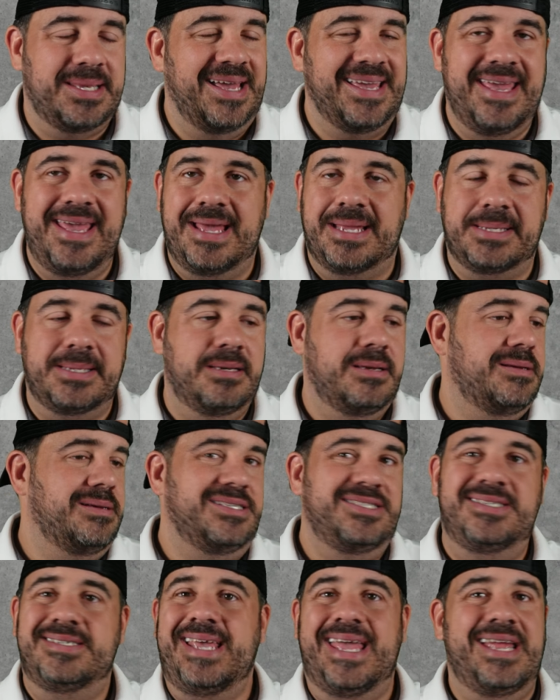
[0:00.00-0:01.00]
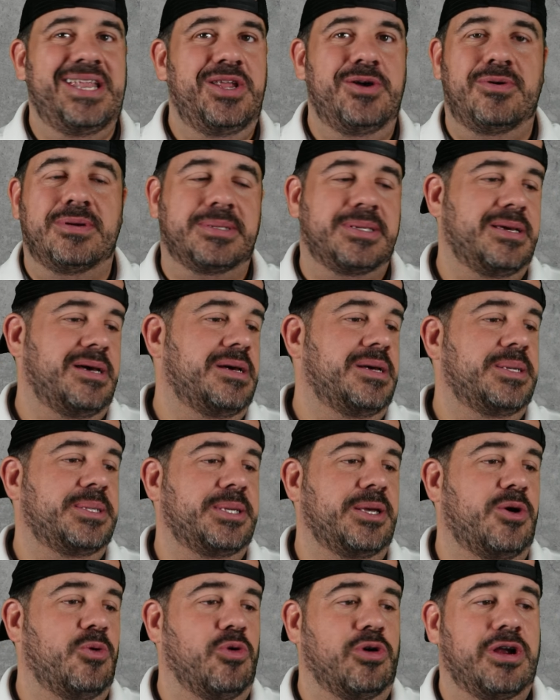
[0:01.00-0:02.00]
I can't. Just can't do it.
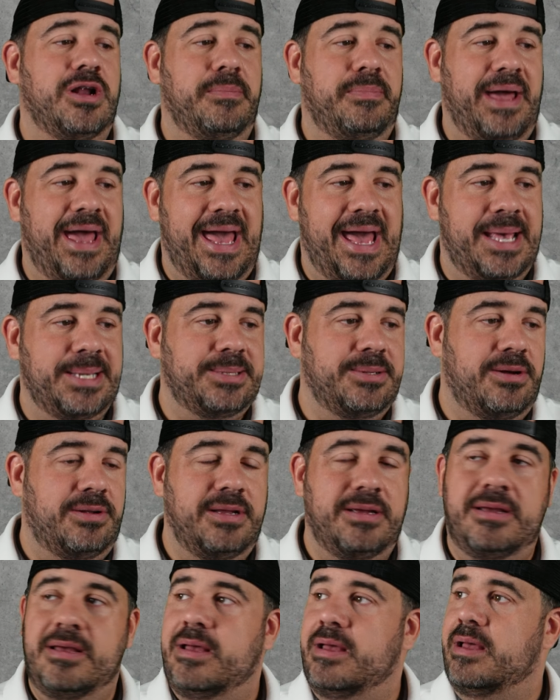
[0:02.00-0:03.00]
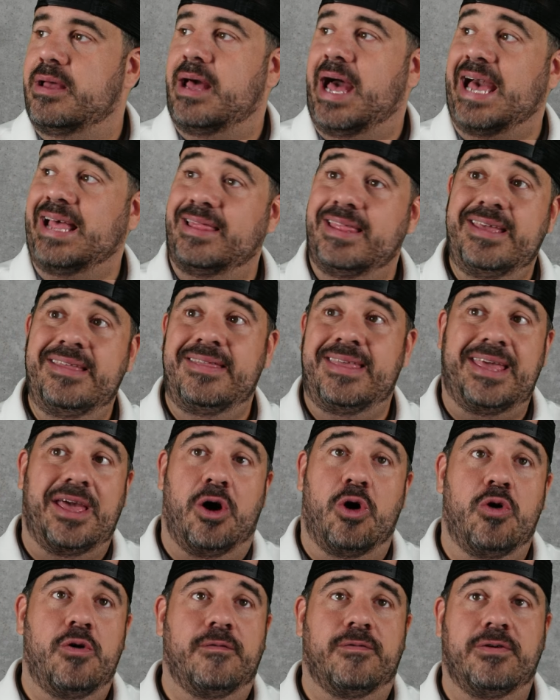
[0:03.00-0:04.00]
So we're going to pass on it. I lean the
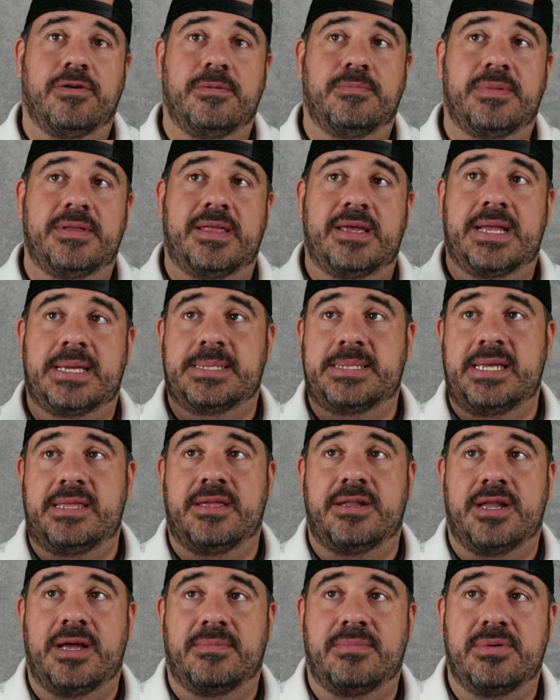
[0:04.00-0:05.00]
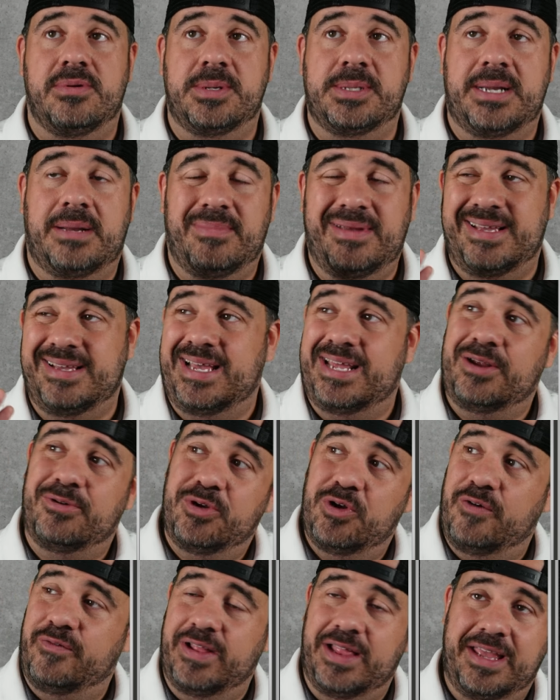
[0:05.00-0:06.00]
over, but then I see the numbers, and I'm like, I don't
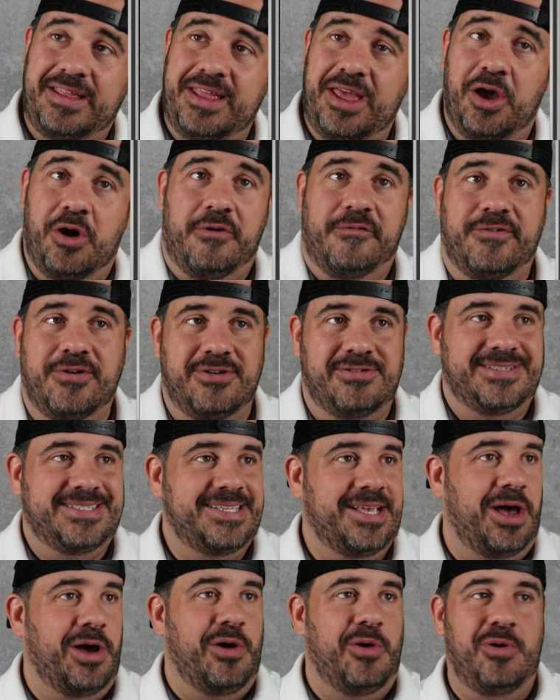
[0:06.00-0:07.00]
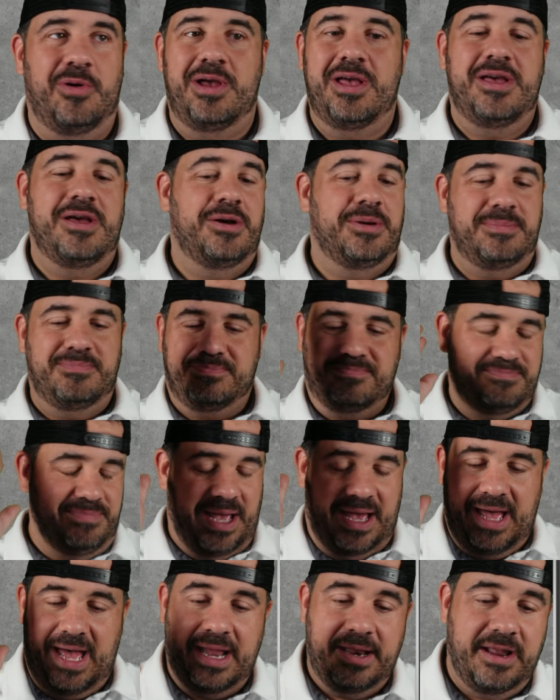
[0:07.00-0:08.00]
know if I lean the over. So
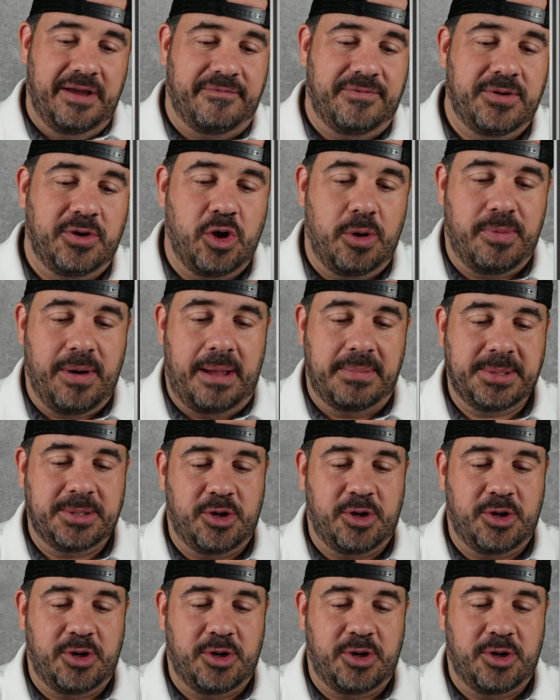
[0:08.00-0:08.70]
enough. Go to props.